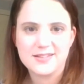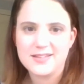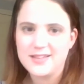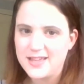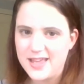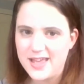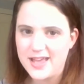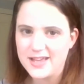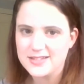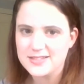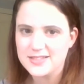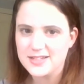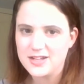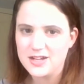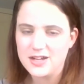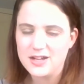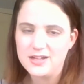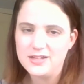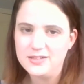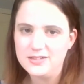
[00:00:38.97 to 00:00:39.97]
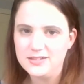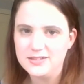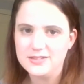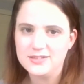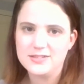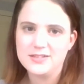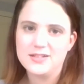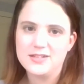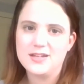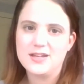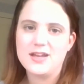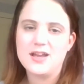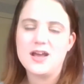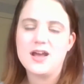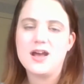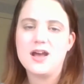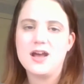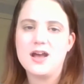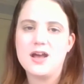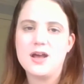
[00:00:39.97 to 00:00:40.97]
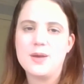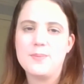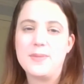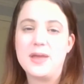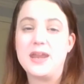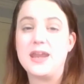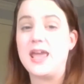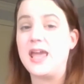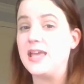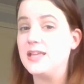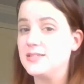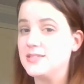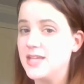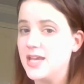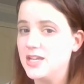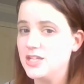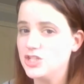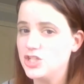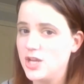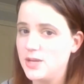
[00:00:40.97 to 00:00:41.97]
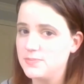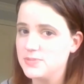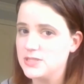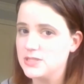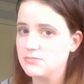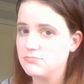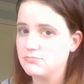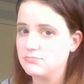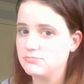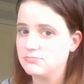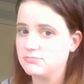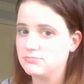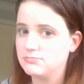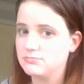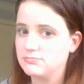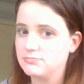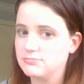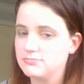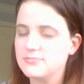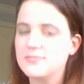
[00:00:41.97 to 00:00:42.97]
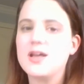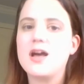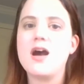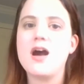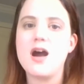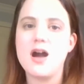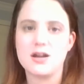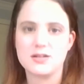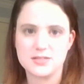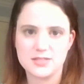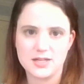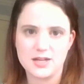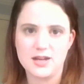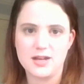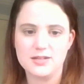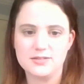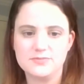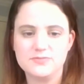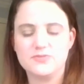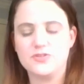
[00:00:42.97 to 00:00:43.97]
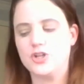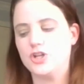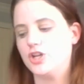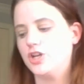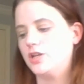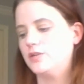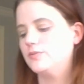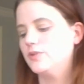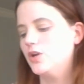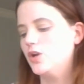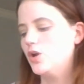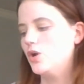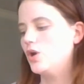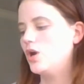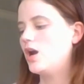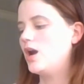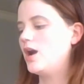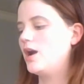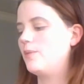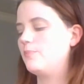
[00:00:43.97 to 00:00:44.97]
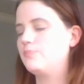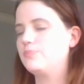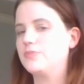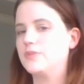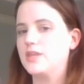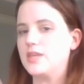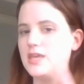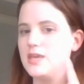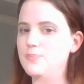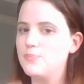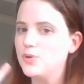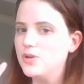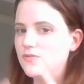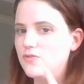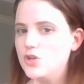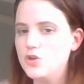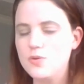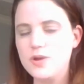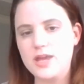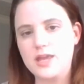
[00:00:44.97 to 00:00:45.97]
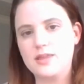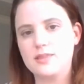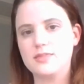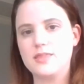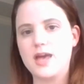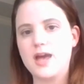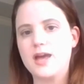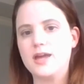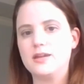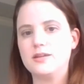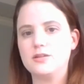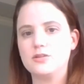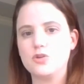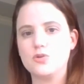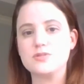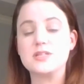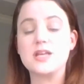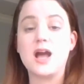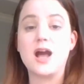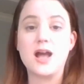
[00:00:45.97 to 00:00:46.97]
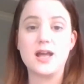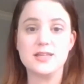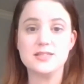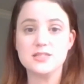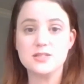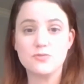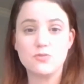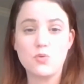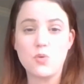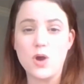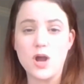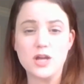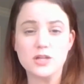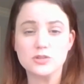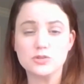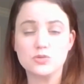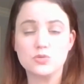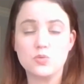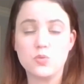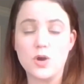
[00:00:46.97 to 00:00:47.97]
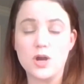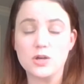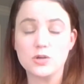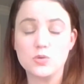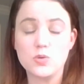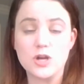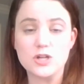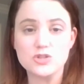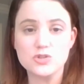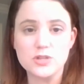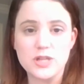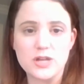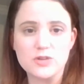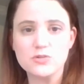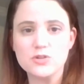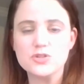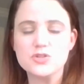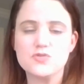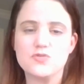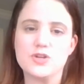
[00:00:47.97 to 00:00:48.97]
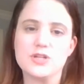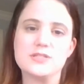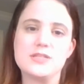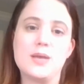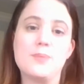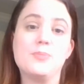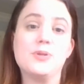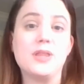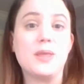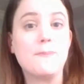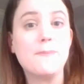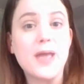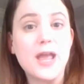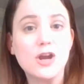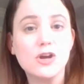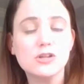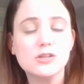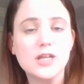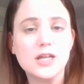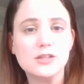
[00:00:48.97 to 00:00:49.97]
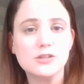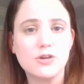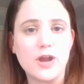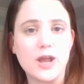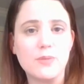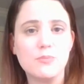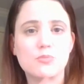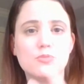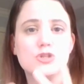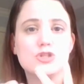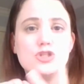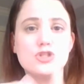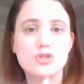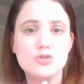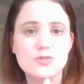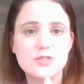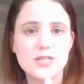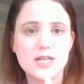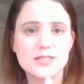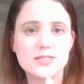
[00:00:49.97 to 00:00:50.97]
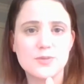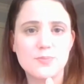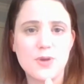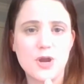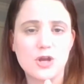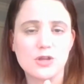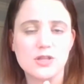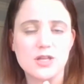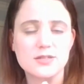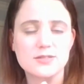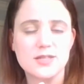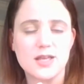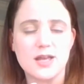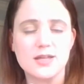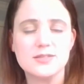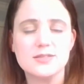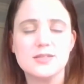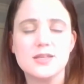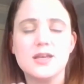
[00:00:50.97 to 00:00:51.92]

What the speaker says: Hexagon. And eight-sided shapes? Octagon. Very good. Keep reviewing those kinds of quadrilaterals. For example, a parallelogram with two sets of parallel sides.